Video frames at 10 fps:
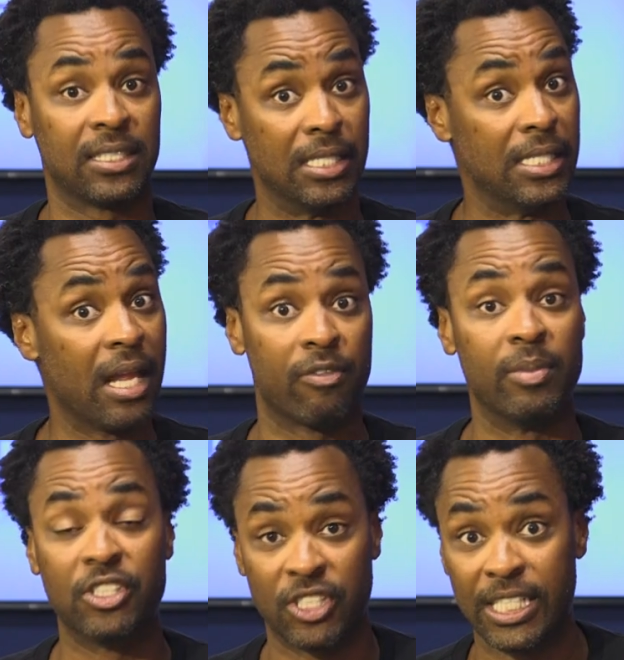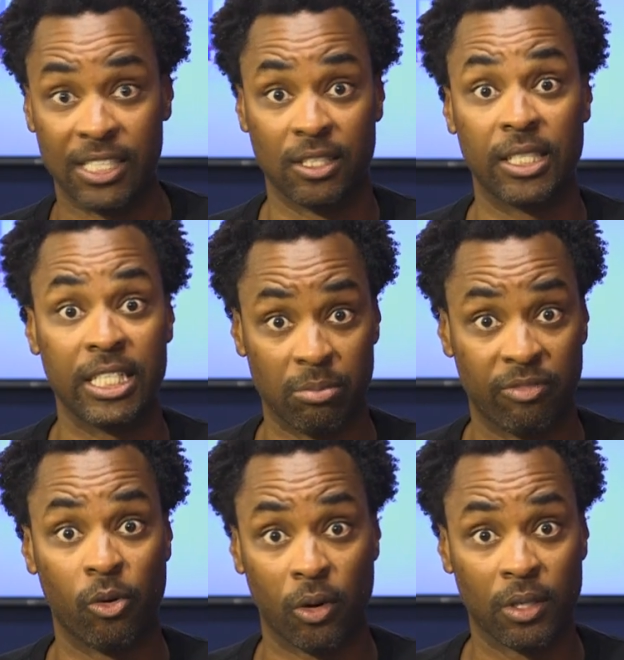has never been seen in the league
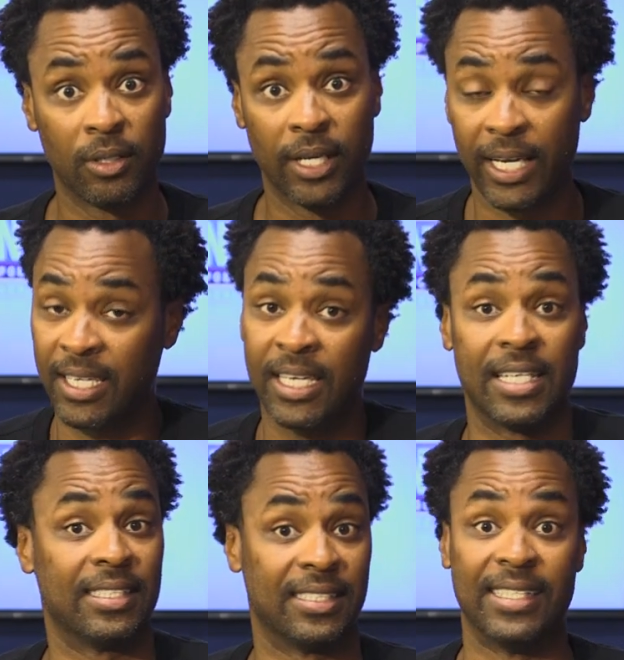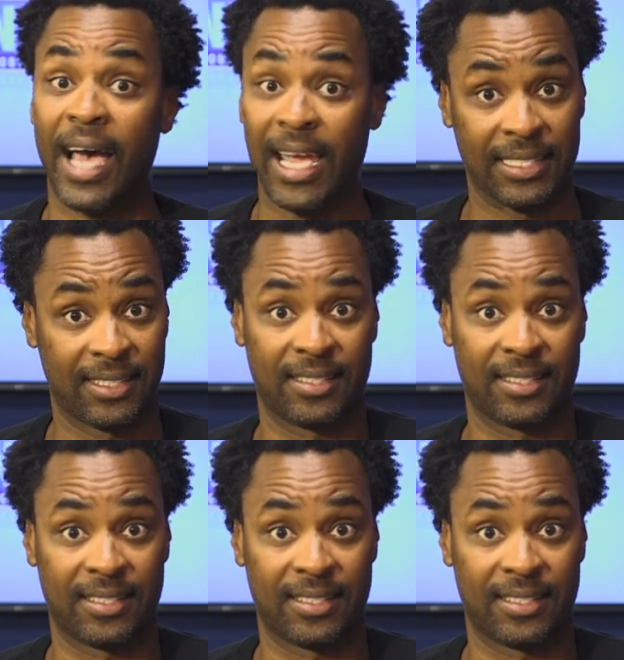before. That kid is nice.